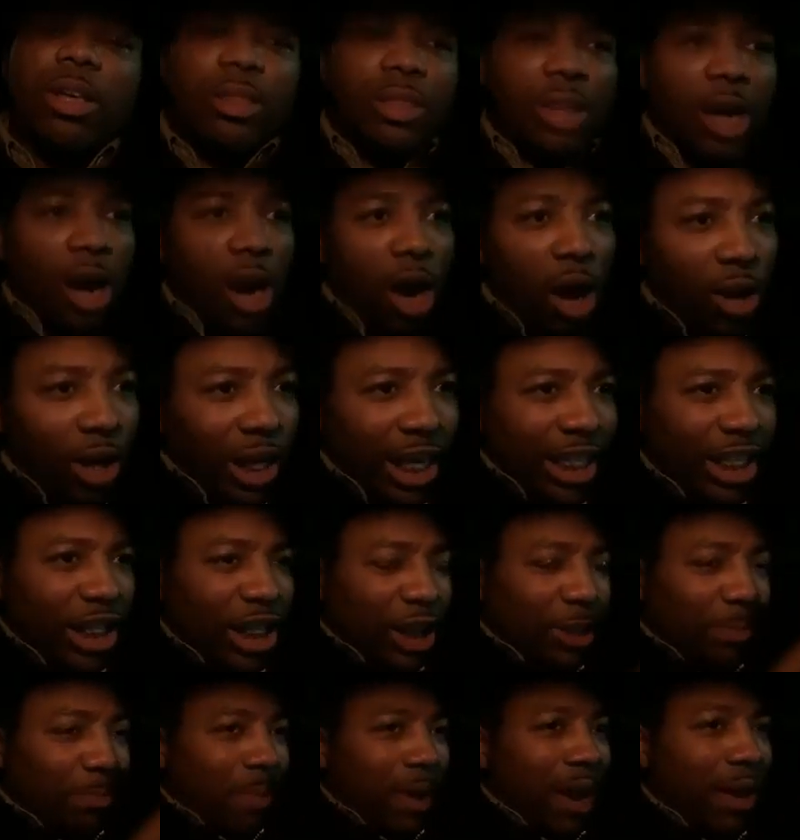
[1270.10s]
the holy
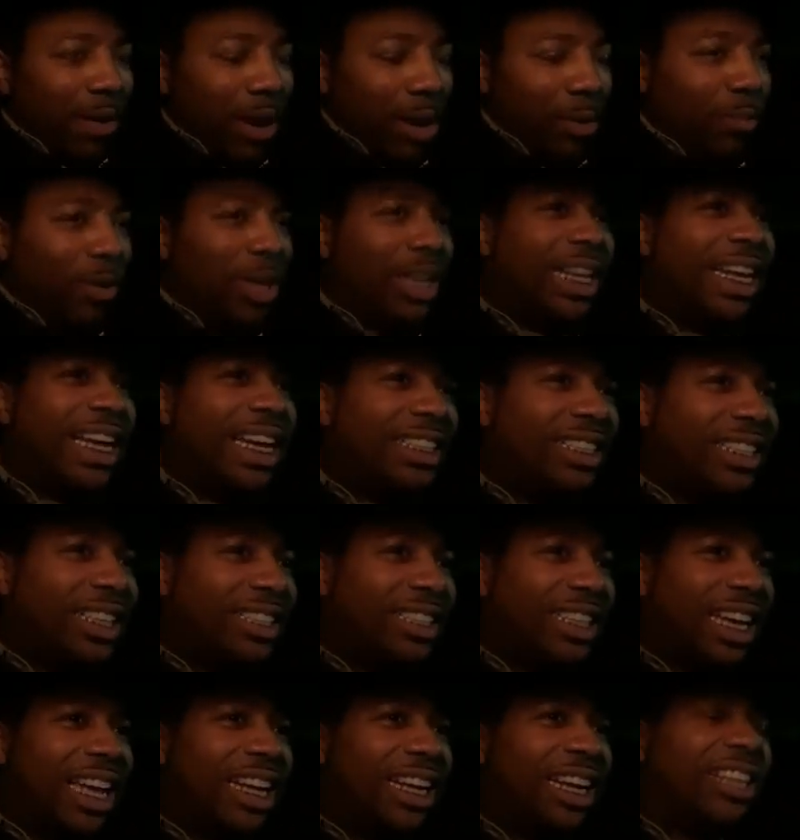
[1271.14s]
spirit
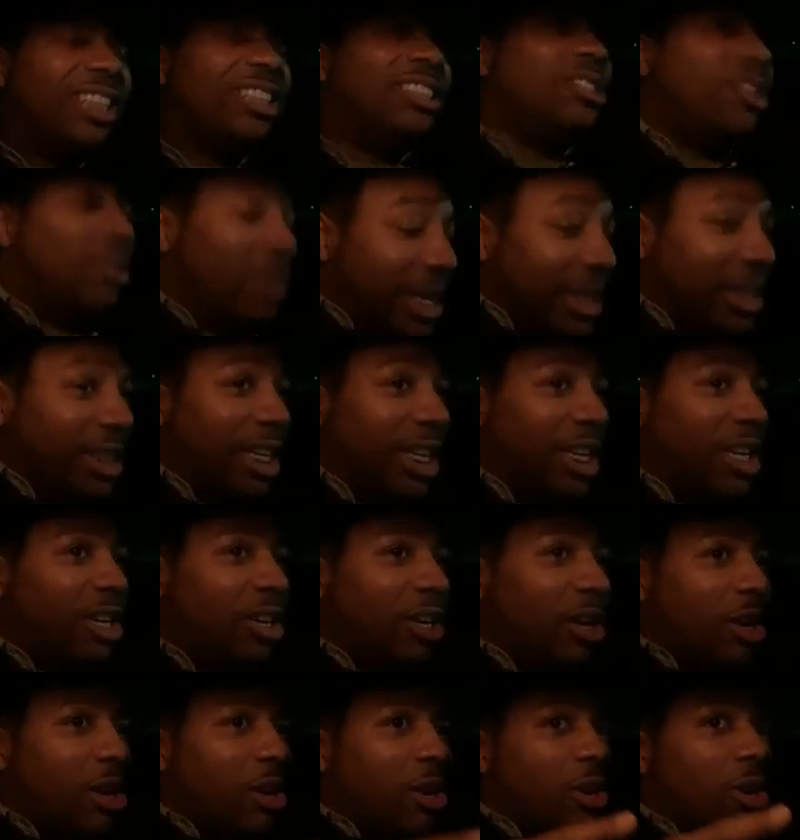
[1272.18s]
releases an
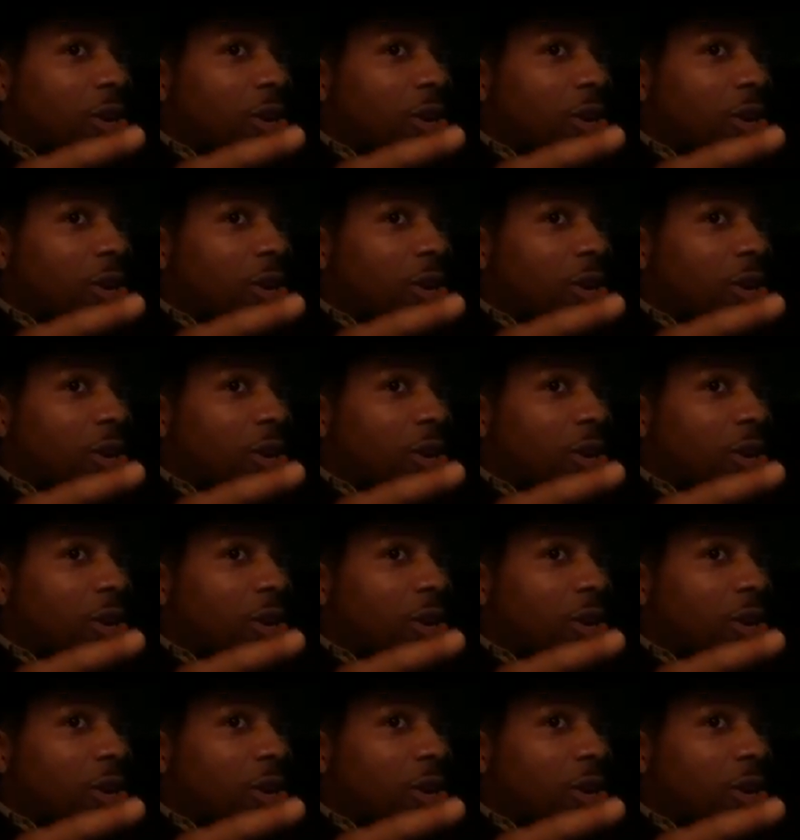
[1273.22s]
anointing